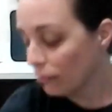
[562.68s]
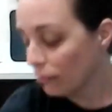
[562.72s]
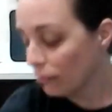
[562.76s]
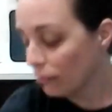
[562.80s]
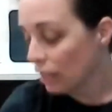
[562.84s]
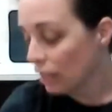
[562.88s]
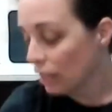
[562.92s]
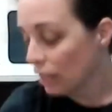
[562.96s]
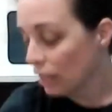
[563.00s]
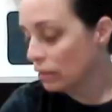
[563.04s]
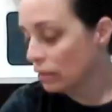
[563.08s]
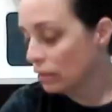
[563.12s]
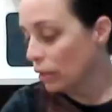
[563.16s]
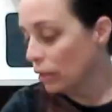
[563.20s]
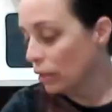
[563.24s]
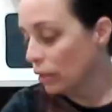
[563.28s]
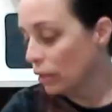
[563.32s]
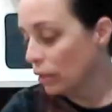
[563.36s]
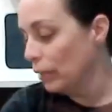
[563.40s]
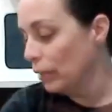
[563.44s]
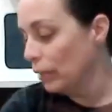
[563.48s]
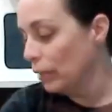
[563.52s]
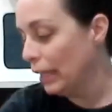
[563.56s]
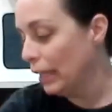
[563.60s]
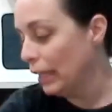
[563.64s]
So
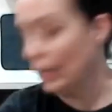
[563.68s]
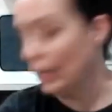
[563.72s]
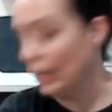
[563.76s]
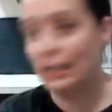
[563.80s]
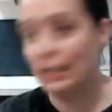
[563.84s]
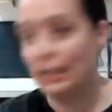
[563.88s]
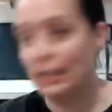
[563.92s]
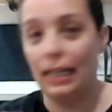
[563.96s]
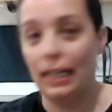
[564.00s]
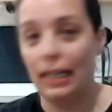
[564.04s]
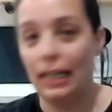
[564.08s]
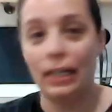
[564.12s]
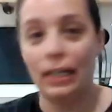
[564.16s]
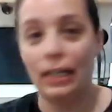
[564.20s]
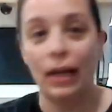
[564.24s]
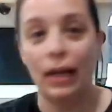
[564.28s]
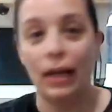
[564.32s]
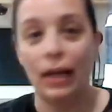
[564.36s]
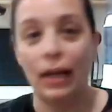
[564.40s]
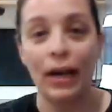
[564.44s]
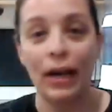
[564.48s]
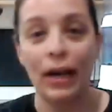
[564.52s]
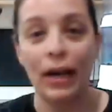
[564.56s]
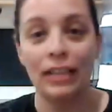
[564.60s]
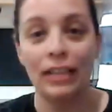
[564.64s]
like I said, White
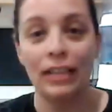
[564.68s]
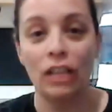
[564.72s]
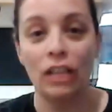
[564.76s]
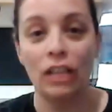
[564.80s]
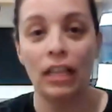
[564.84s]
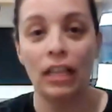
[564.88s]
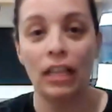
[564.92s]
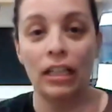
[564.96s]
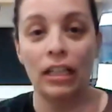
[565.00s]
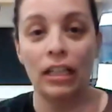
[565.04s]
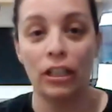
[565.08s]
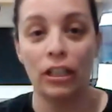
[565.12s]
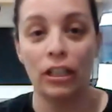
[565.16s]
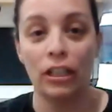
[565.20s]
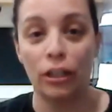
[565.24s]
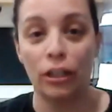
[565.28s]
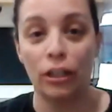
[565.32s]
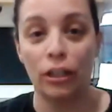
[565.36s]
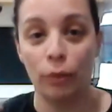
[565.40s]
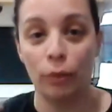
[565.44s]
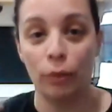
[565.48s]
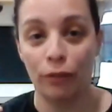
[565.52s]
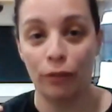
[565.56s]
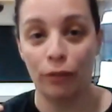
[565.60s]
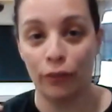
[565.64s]
Angelica, a good one
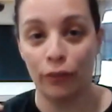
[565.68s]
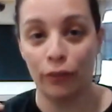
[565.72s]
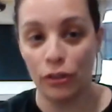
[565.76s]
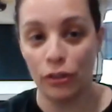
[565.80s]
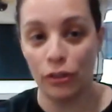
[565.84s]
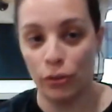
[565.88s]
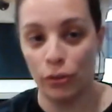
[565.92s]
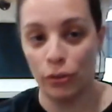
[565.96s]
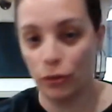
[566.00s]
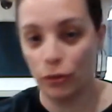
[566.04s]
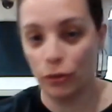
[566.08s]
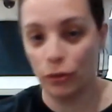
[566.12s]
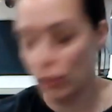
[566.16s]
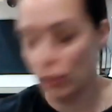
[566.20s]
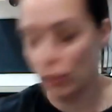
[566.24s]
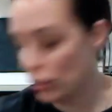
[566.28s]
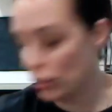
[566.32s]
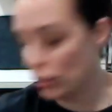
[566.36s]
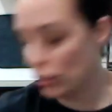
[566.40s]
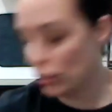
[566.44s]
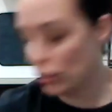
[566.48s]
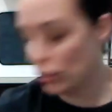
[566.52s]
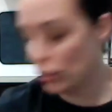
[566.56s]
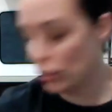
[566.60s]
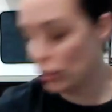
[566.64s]
for the shoulders to
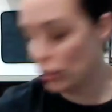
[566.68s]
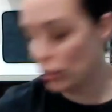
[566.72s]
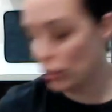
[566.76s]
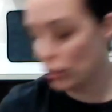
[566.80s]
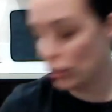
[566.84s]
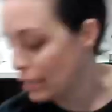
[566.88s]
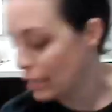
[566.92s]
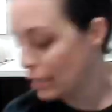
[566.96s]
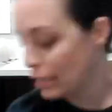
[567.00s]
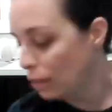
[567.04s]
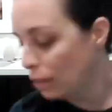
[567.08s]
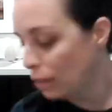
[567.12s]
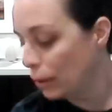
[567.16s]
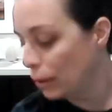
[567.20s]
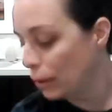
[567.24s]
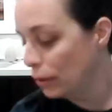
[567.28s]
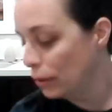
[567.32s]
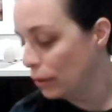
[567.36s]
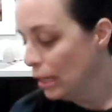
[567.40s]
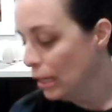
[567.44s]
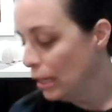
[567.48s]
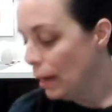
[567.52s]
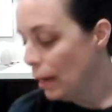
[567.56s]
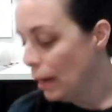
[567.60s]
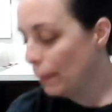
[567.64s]
start, and the tailbone.
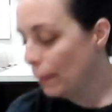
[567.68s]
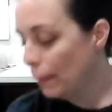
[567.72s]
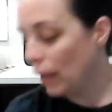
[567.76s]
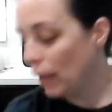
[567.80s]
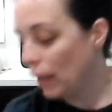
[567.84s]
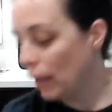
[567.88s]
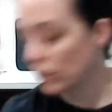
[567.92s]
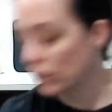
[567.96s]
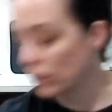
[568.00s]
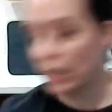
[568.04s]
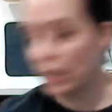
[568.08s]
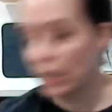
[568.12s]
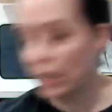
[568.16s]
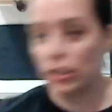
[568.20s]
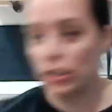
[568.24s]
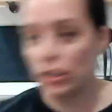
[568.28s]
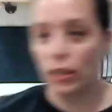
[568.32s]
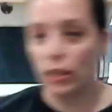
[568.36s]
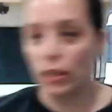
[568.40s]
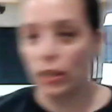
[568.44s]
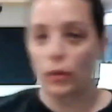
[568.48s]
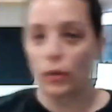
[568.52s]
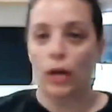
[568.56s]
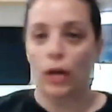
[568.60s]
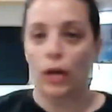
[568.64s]
Palo
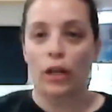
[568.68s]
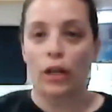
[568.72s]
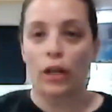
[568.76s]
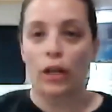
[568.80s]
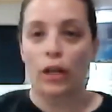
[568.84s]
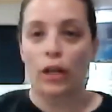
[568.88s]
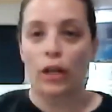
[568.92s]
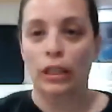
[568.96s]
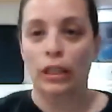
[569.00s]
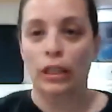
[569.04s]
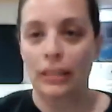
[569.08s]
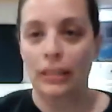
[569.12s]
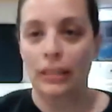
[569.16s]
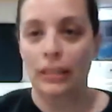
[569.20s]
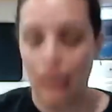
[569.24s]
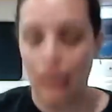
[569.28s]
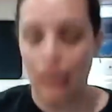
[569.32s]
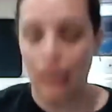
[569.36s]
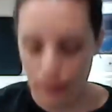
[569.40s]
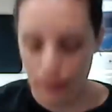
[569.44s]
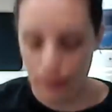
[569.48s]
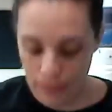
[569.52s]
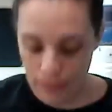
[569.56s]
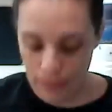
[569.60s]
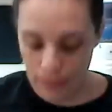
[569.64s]
Santo, a good
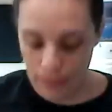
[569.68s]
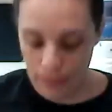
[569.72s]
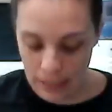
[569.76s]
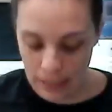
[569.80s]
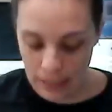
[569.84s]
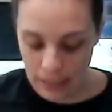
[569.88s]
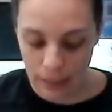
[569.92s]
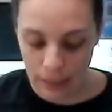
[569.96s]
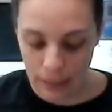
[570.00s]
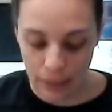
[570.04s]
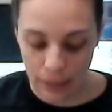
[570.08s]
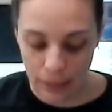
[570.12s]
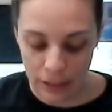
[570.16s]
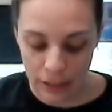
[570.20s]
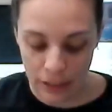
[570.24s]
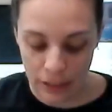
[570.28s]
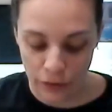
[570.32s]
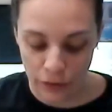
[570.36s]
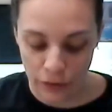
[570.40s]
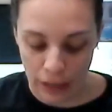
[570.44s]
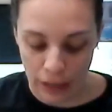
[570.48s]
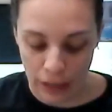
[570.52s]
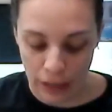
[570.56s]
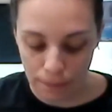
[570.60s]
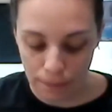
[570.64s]
second place for that.